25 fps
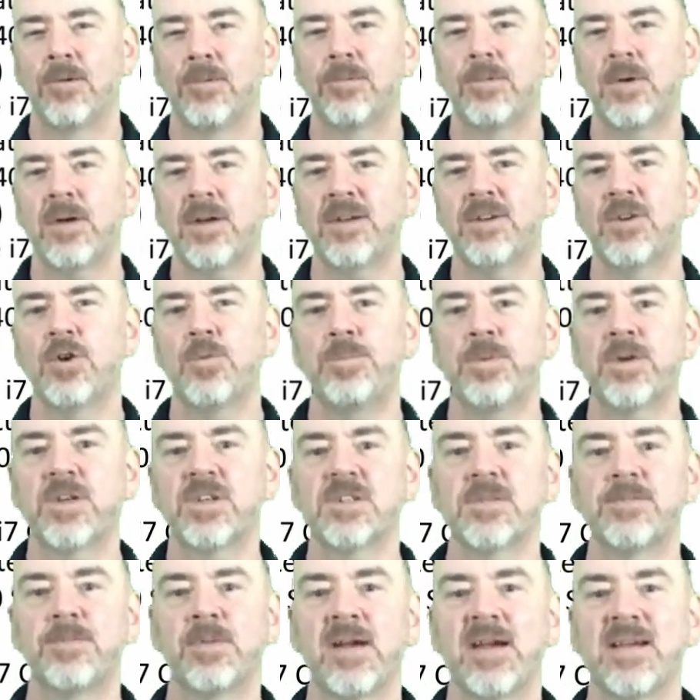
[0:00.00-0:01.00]
Rugged notebook
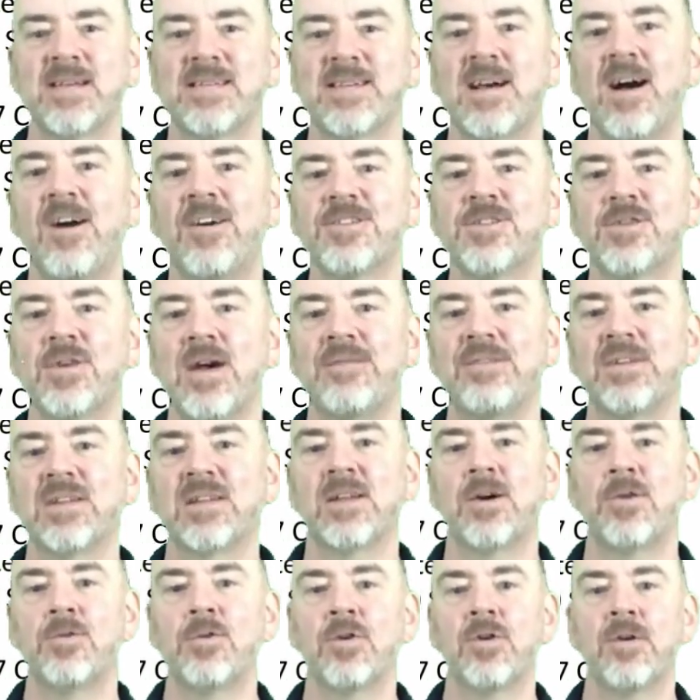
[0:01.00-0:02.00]
displays also have a
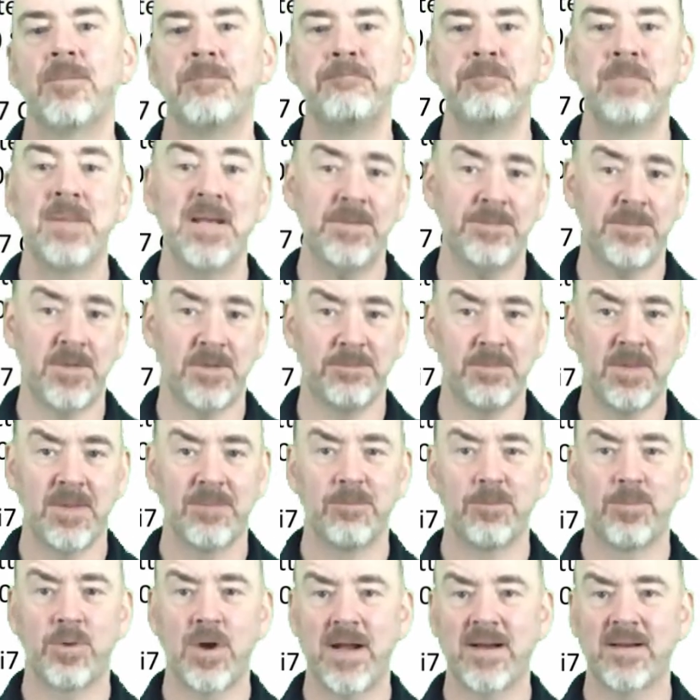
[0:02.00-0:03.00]
lower minimum
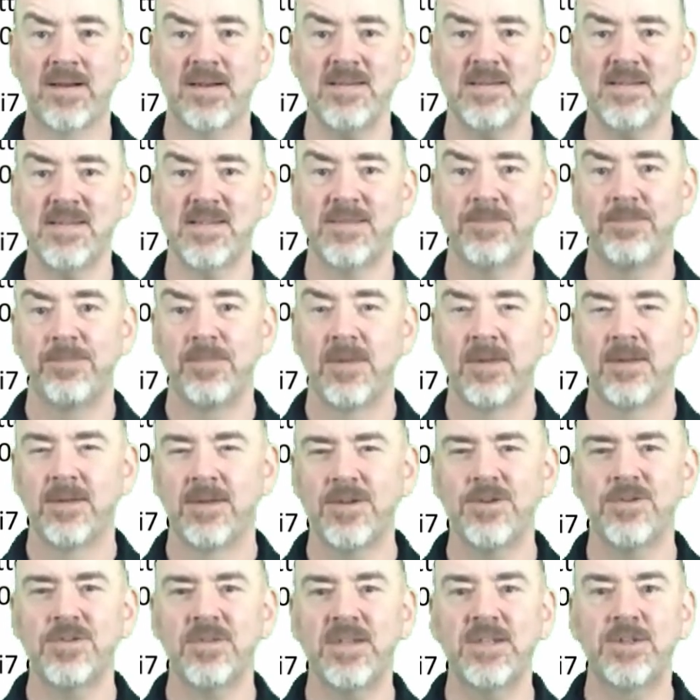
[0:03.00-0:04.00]
brightness,
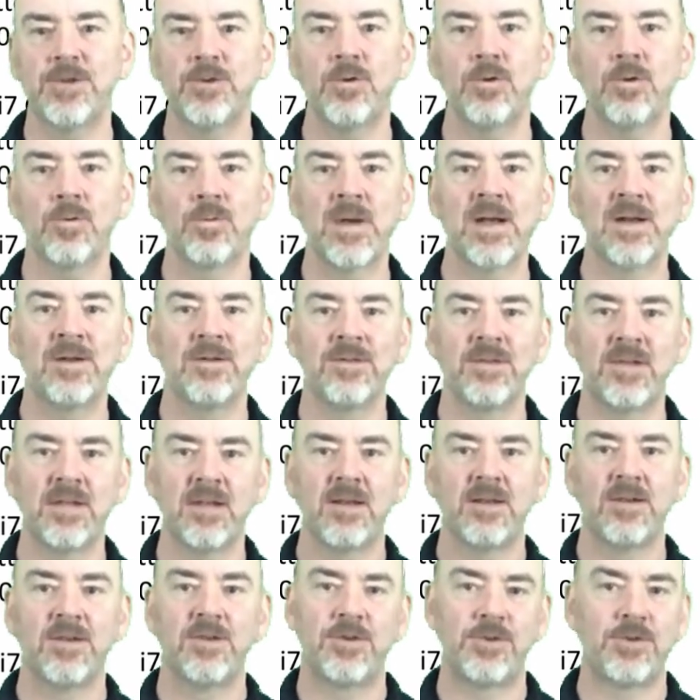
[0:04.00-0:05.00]
usually to around
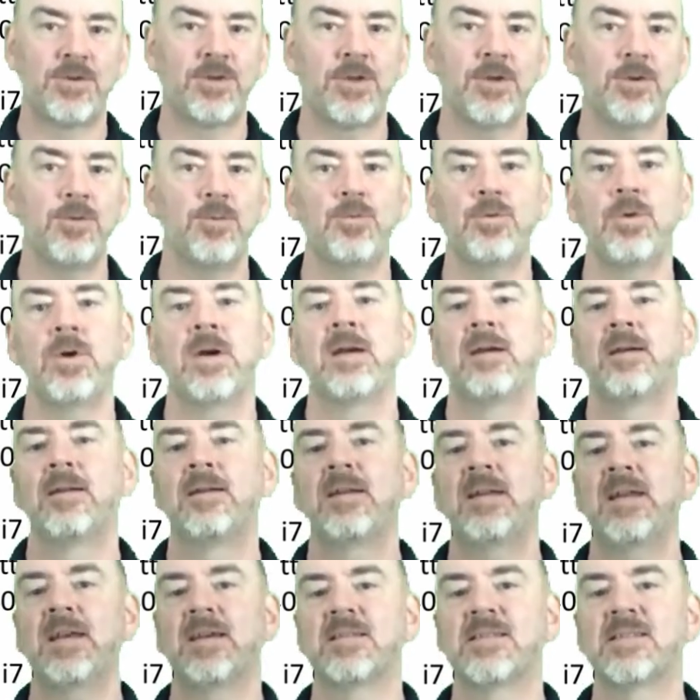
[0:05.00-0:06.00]
2
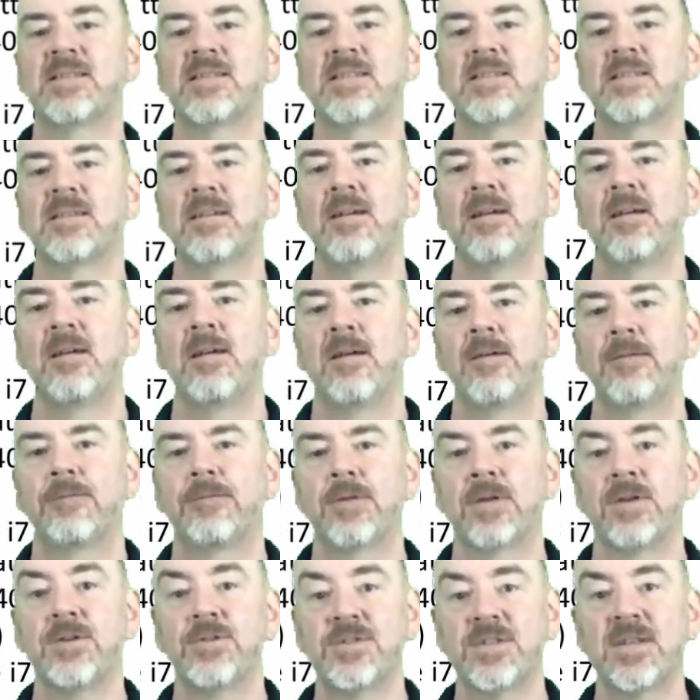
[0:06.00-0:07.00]
nits,
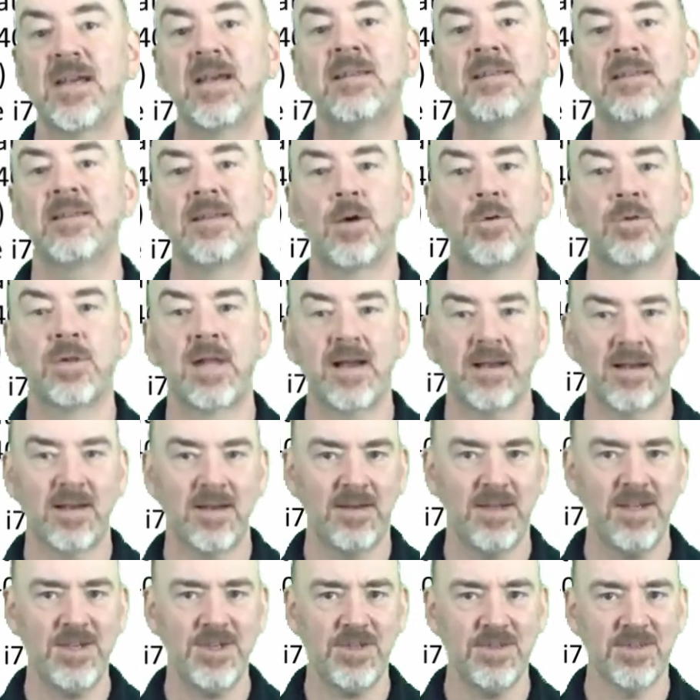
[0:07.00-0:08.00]
for use in low light
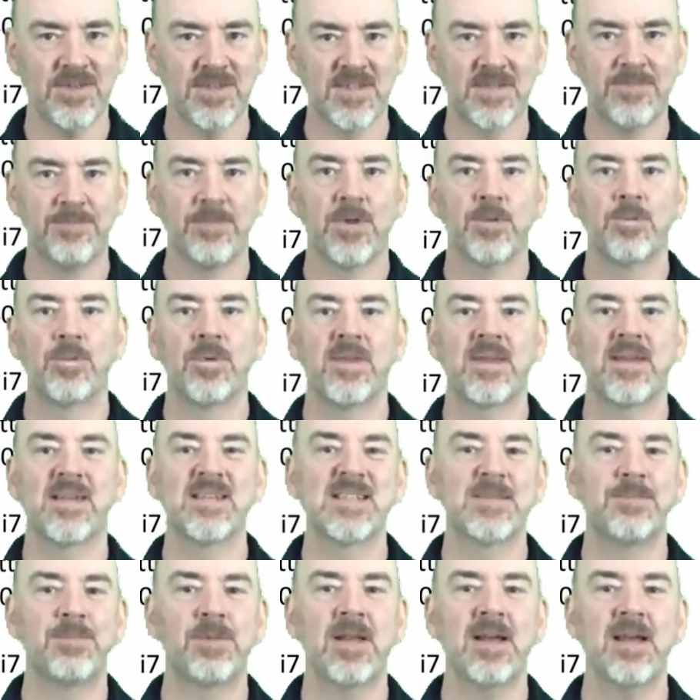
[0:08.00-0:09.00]
conditions, when the
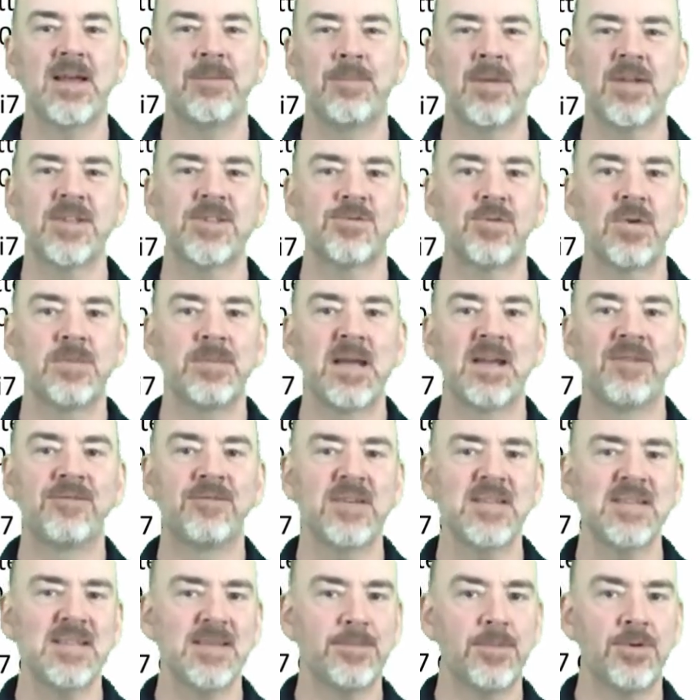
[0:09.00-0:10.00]
display must remain
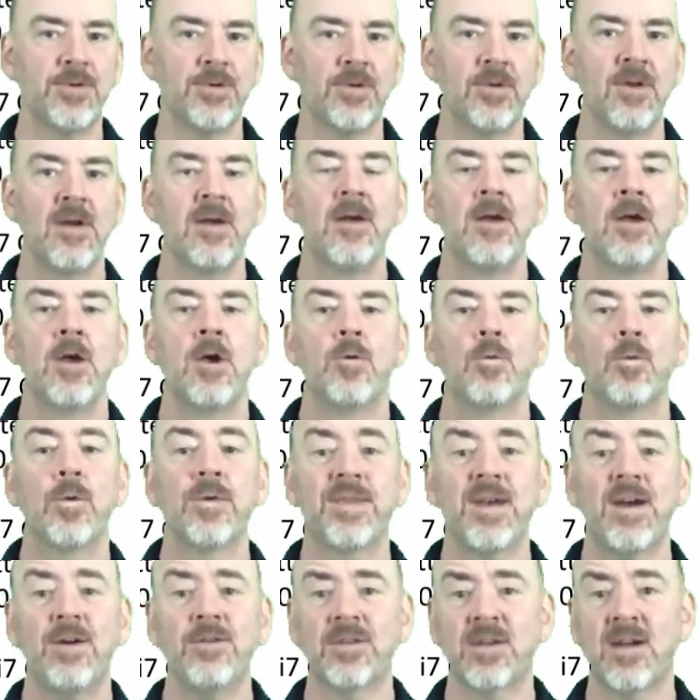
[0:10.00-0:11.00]
visible
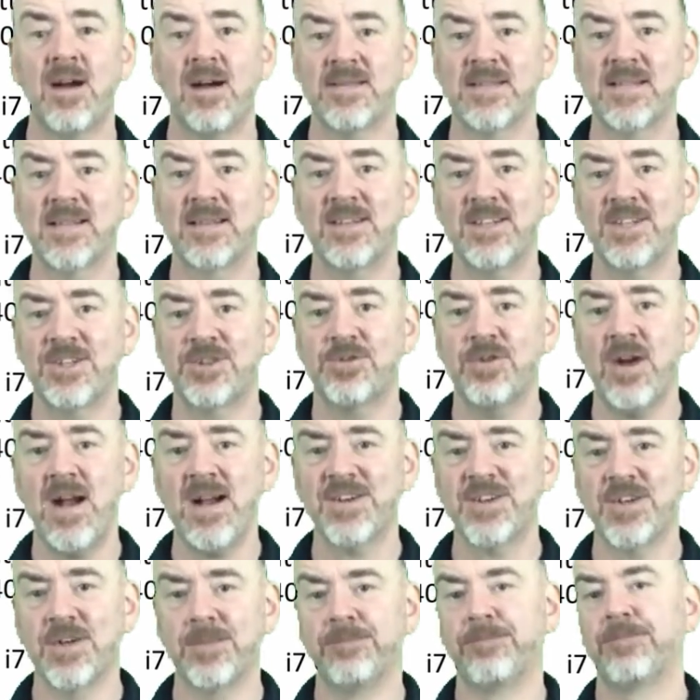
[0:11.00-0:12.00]
without causing a
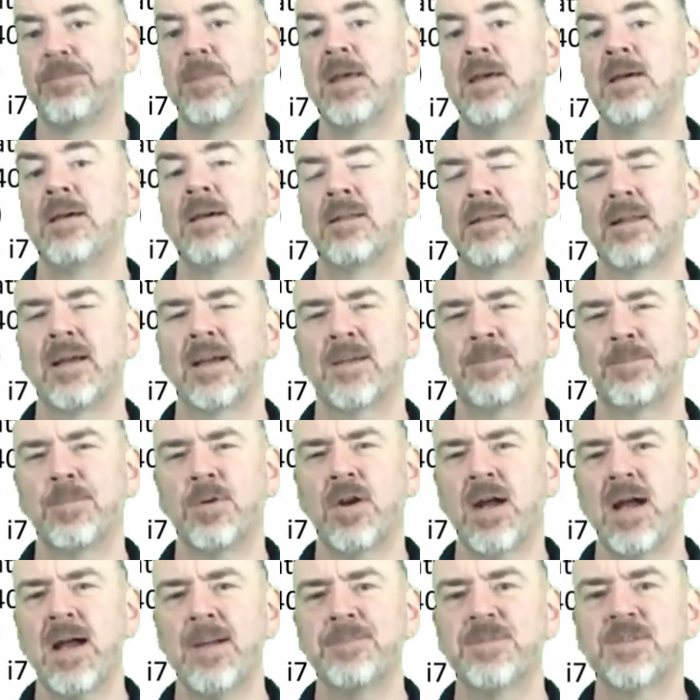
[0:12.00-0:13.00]
distraction, like
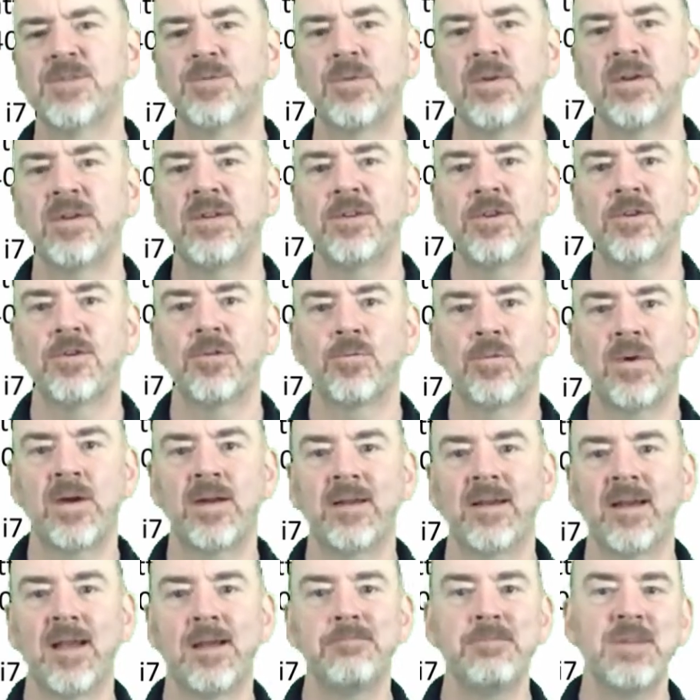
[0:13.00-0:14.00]
perhaps when you're
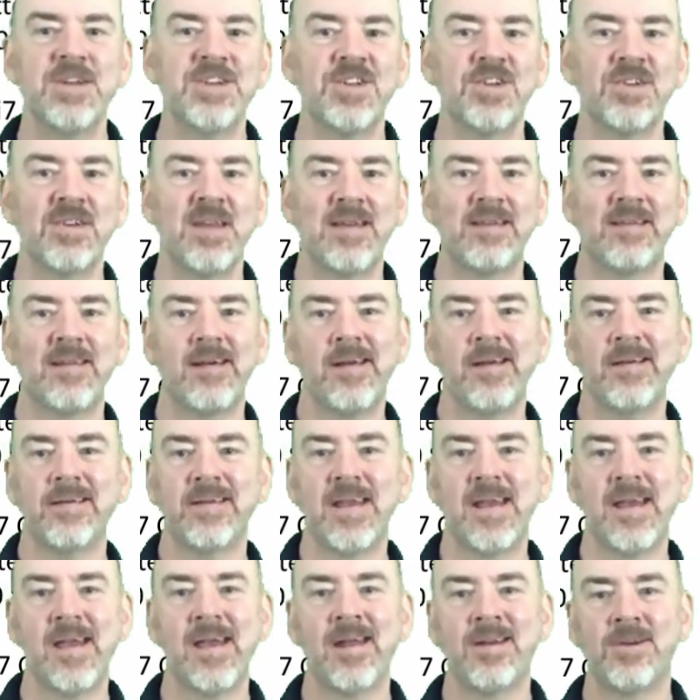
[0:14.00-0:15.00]
running a mission at night
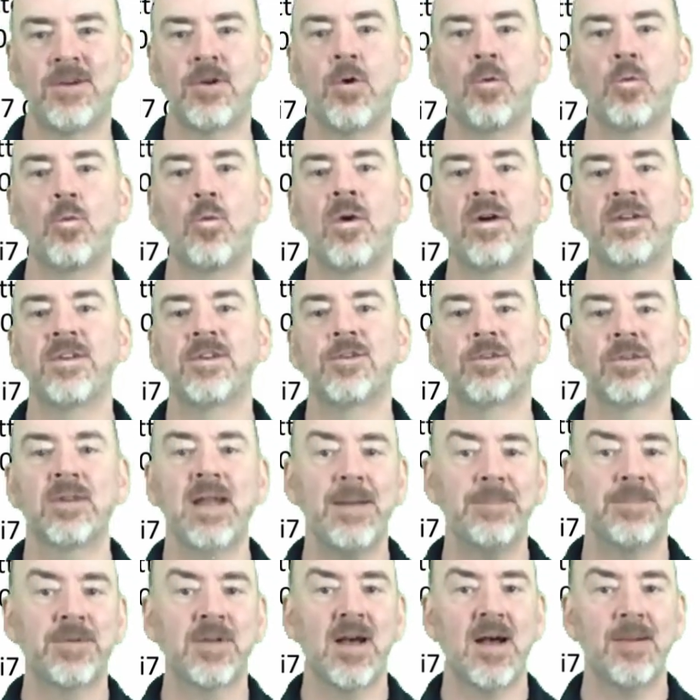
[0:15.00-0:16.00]
and don't want your
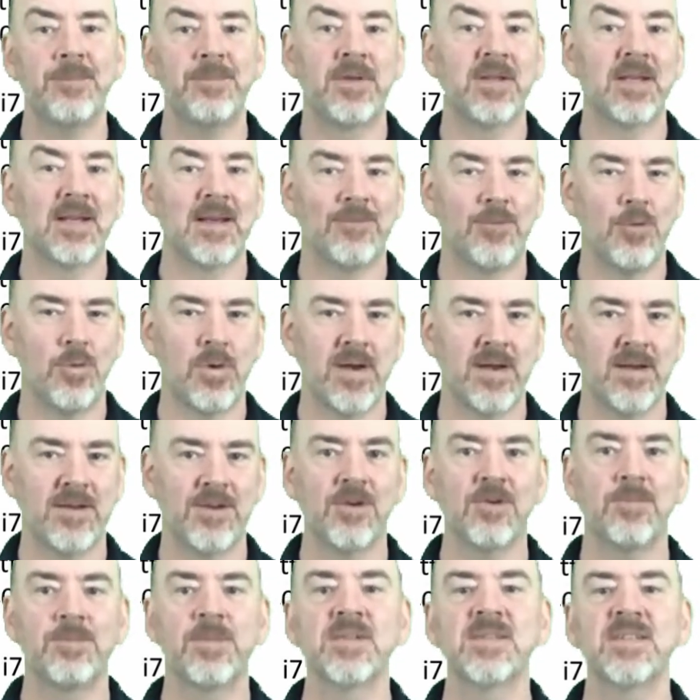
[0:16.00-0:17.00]
laptop to give away
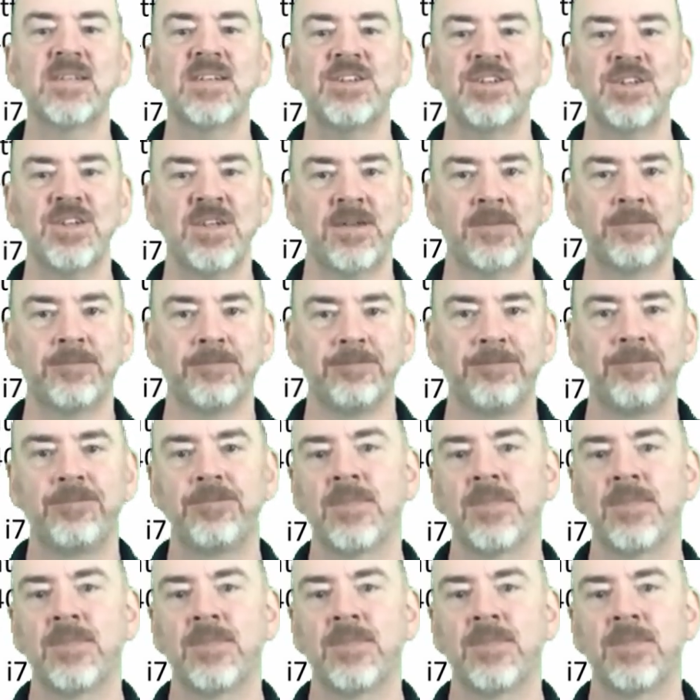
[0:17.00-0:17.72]
your position.